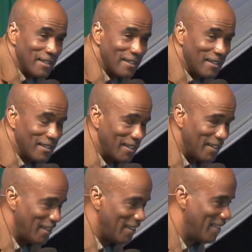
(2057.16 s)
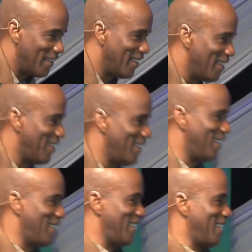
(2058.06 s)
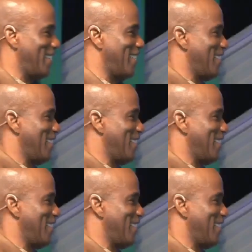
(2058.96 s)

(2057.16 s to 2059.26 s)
(no one is talking)